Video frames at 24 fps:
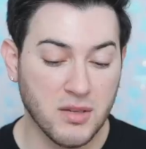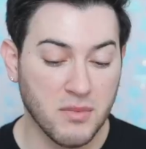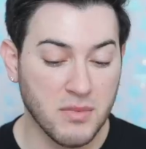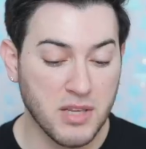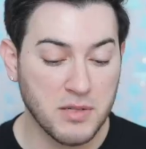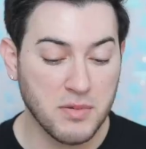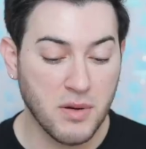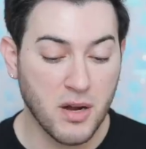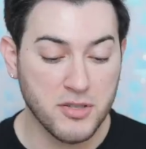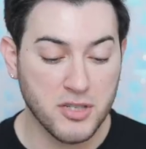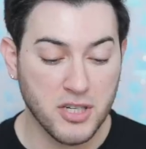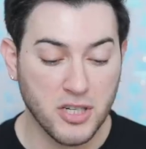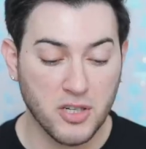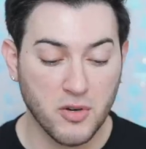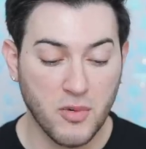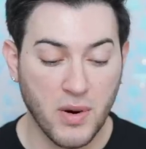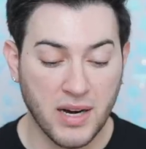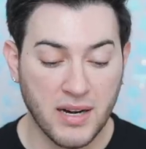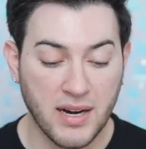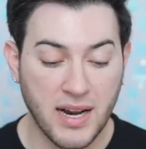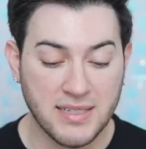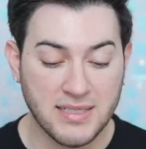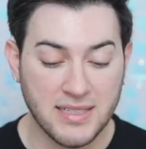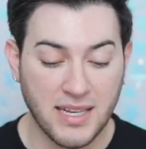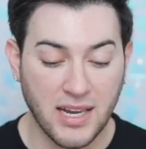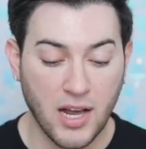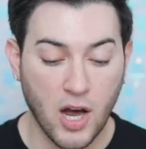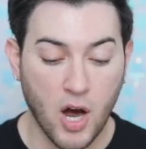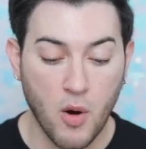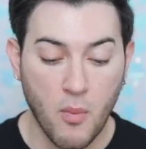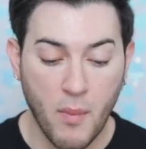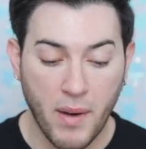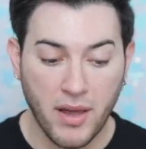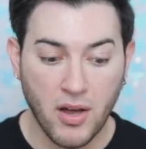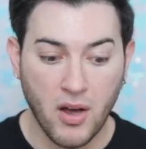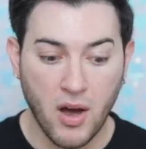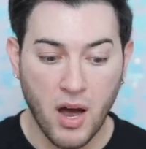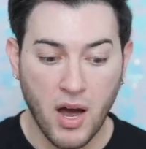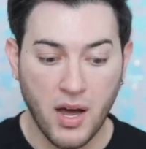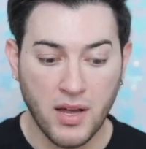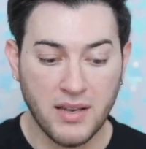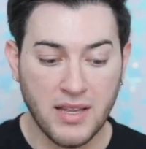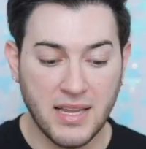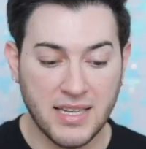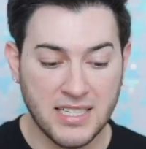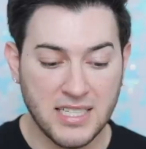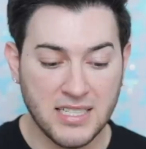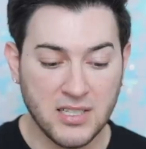some of these products you're gonna recognize like, oh my
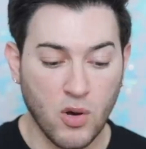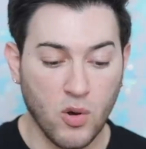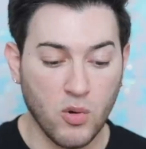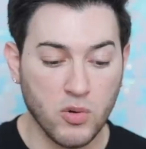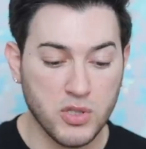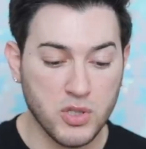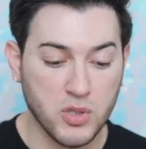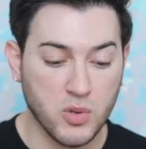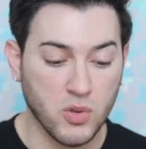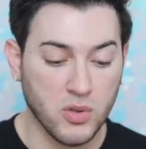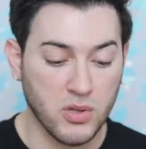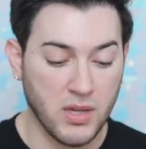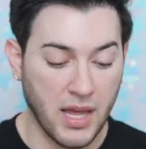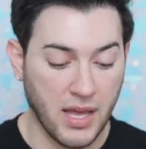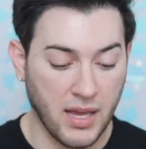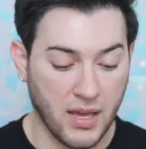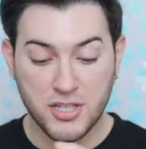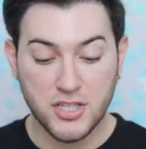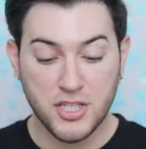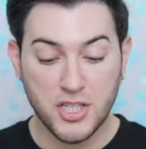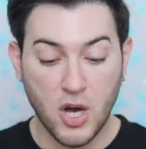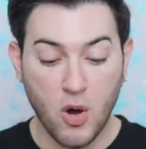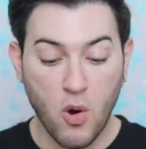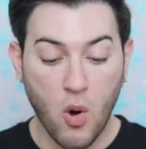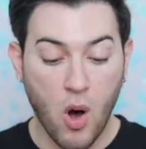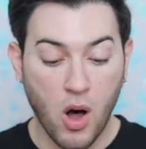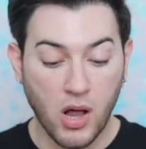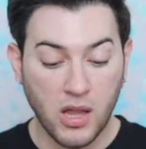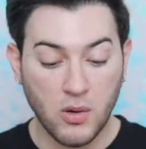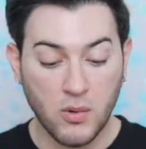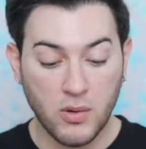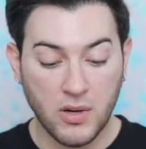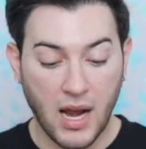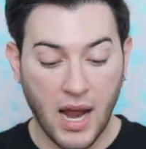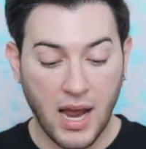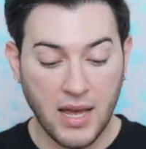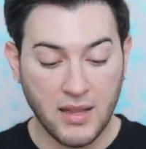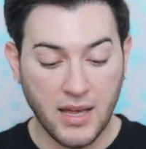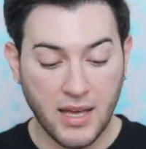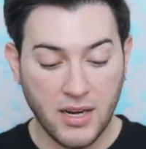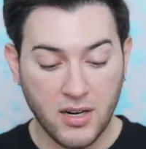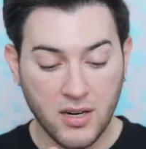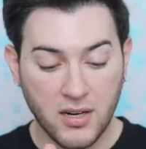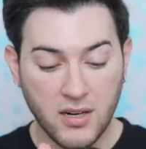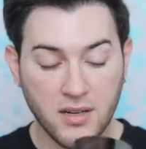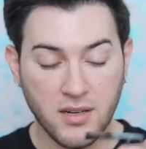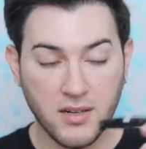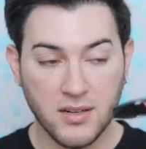God, this is old school. Like the So Hollywood
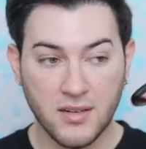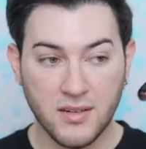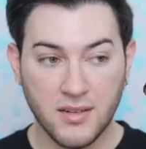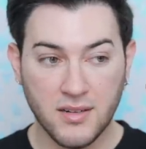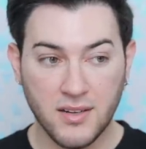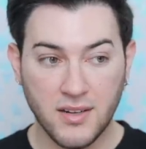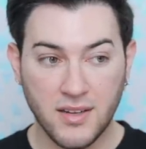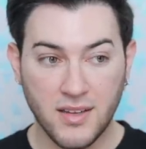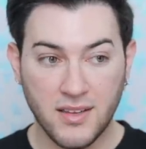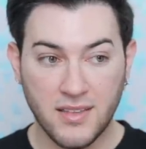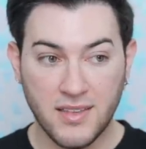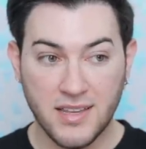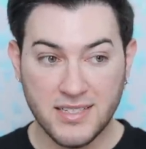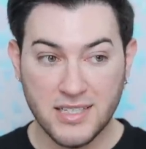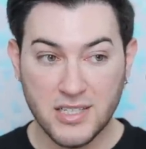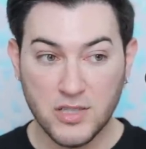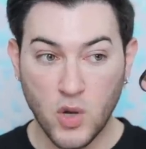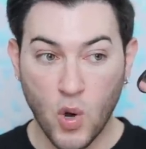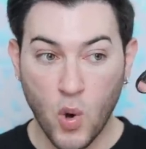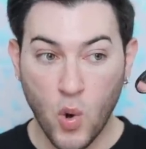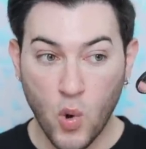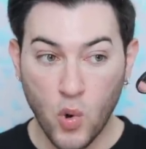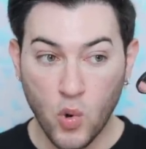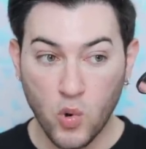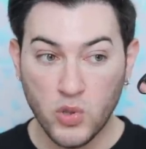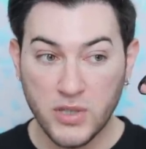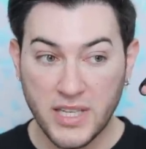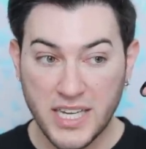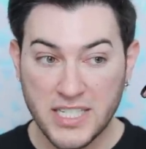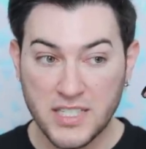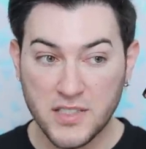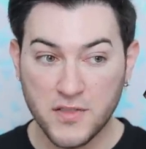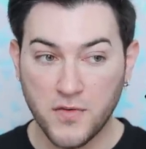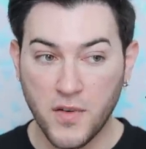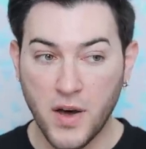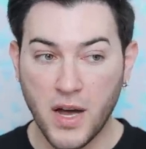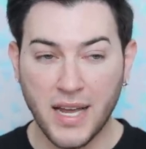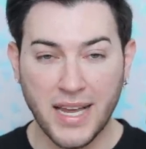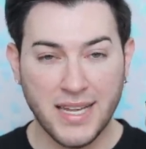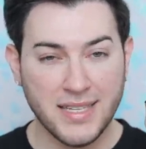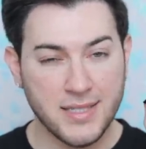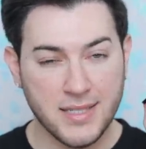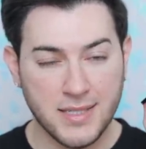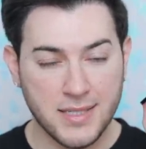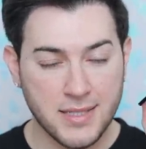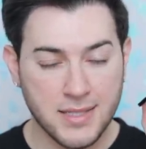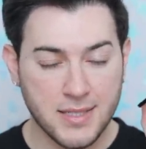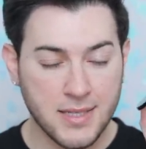highlighter, this is old as fuck,
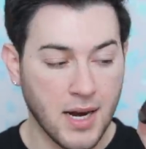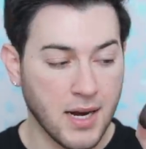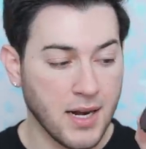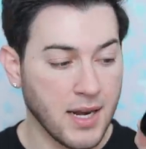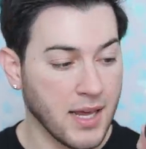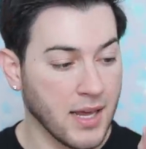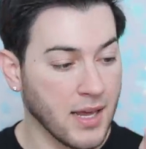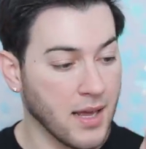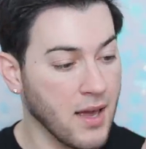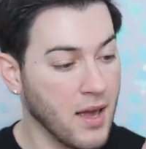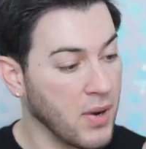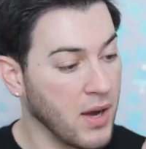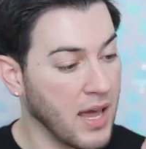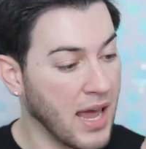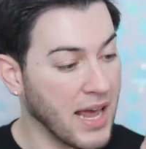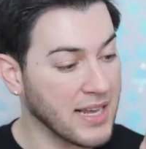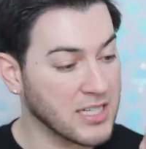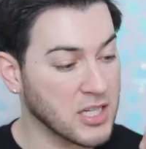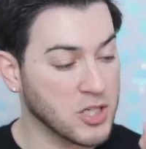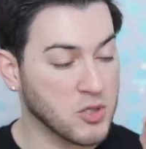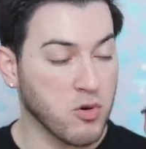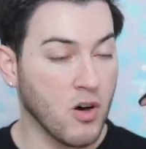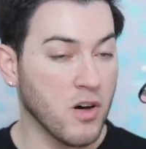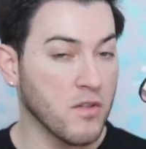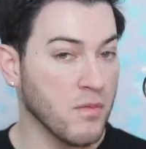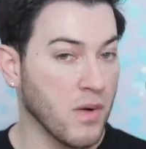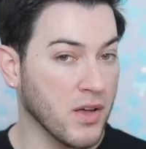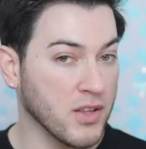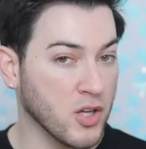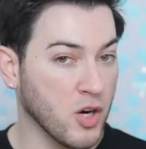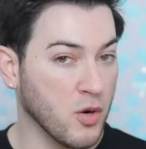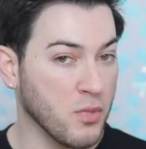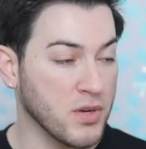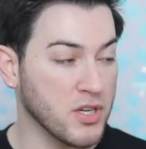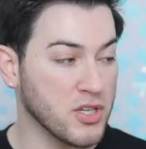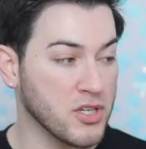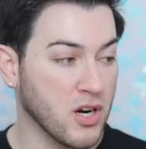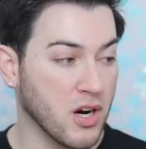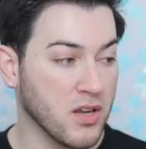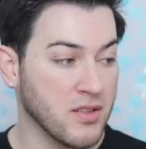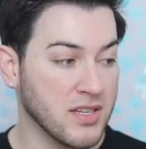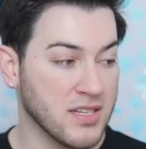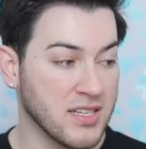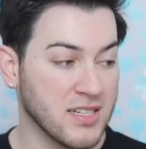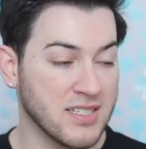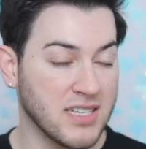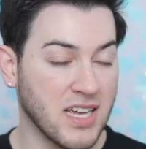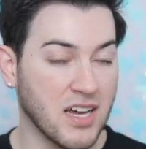it's stunning, but it has a 12 month open jar.
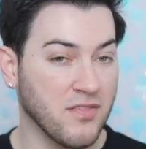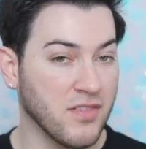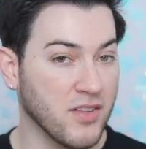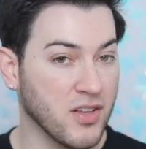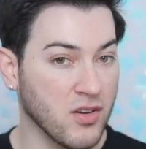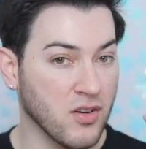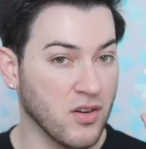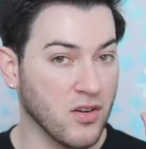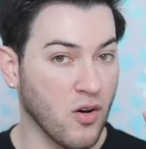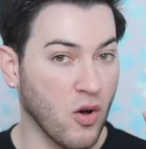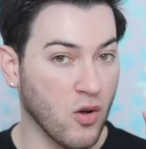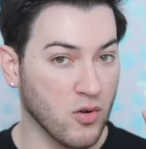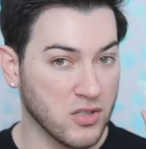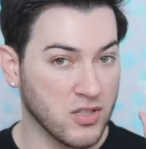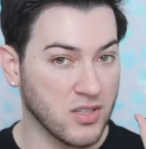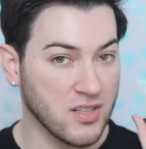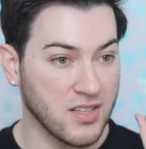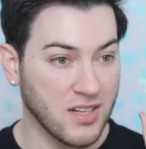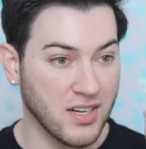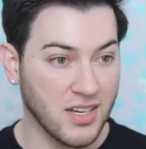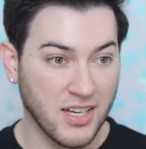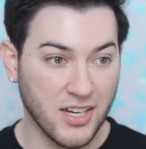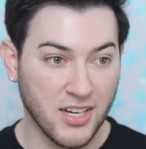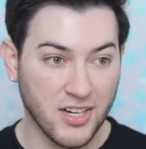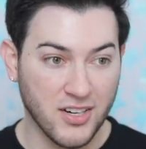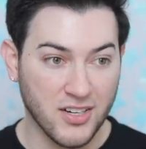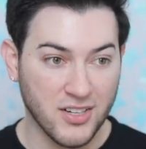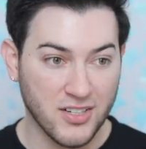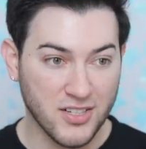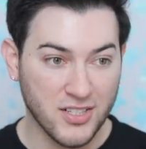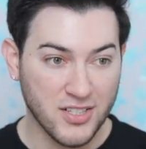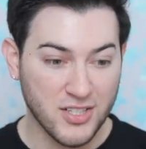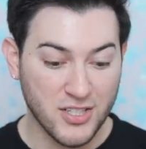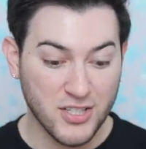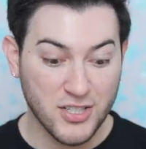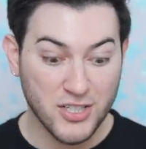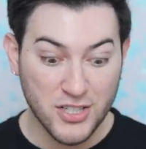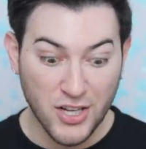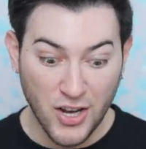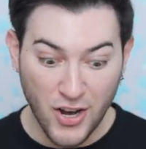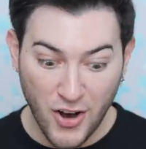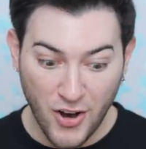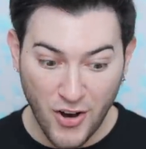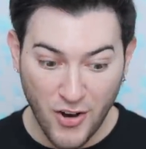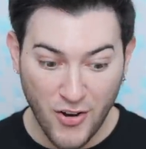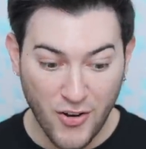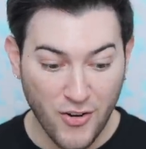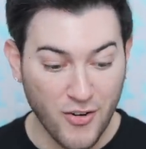This is definitely older than a year.
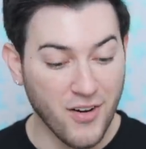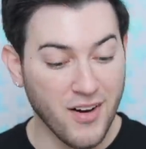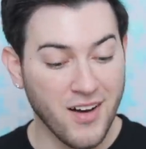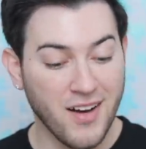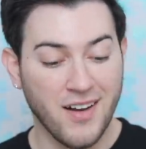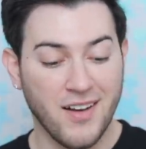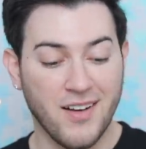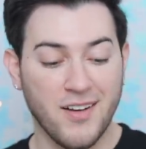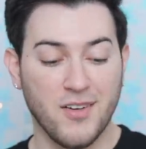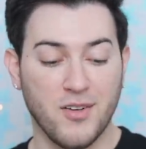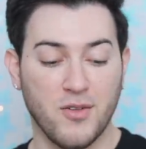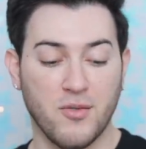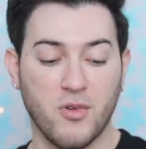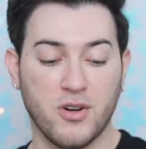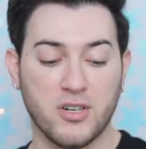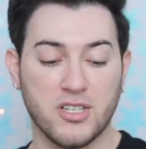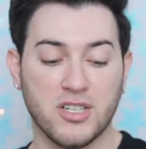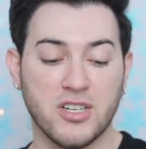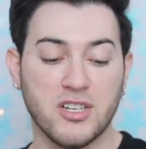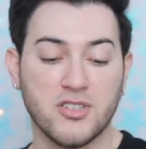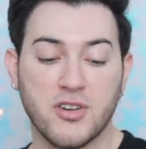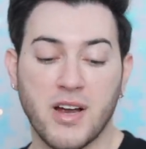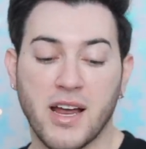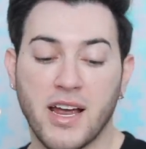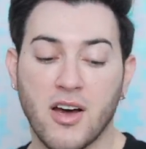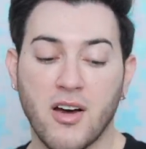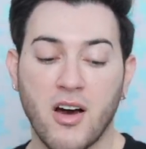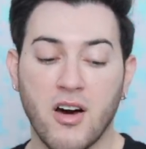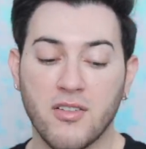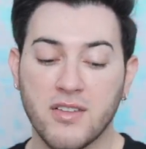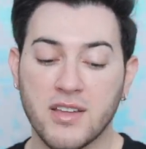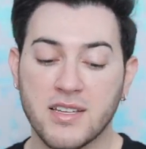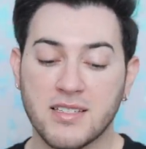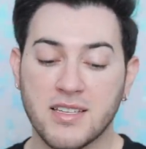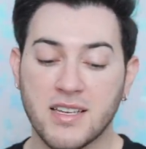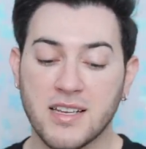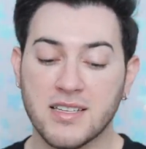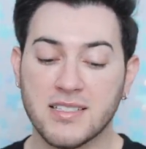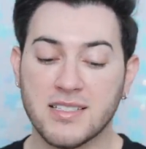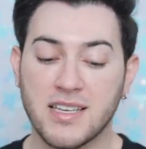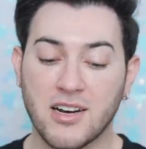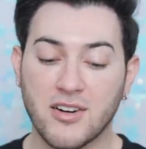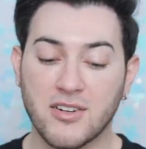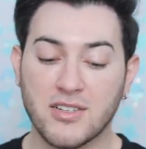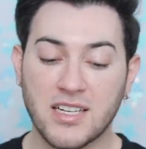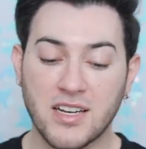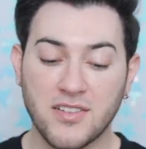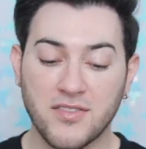So we're just gonna try out all these things
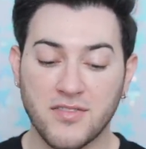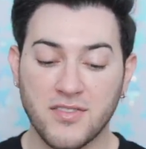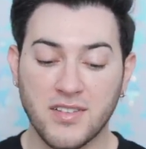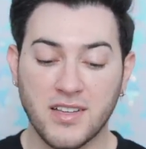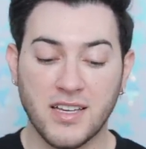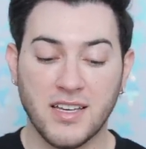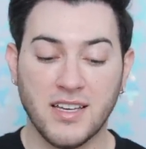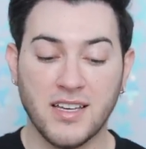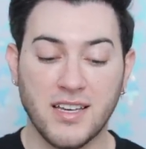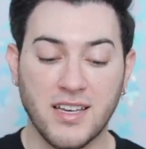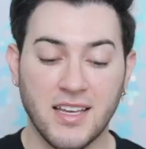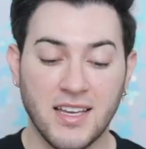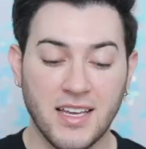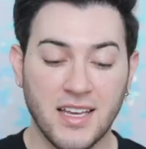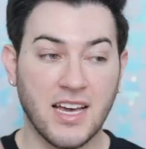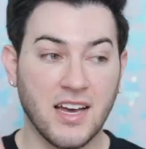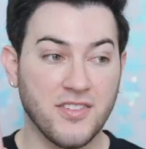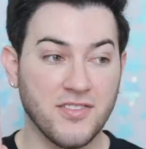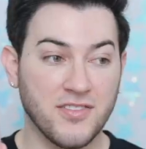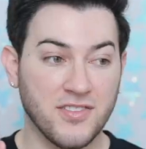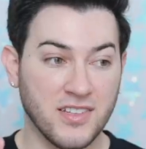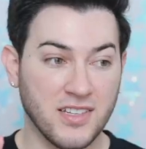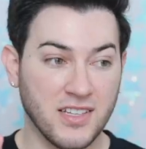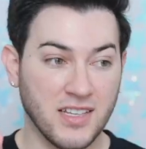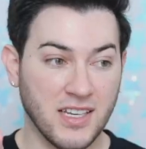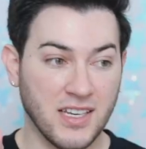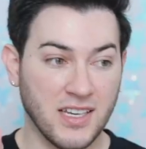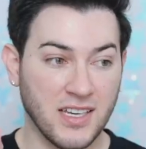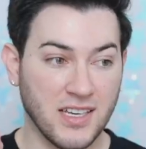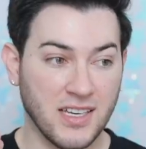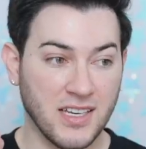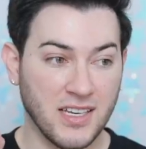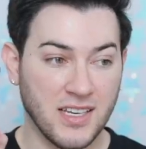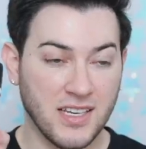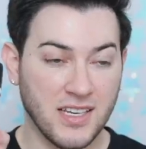that are definitely, definitely,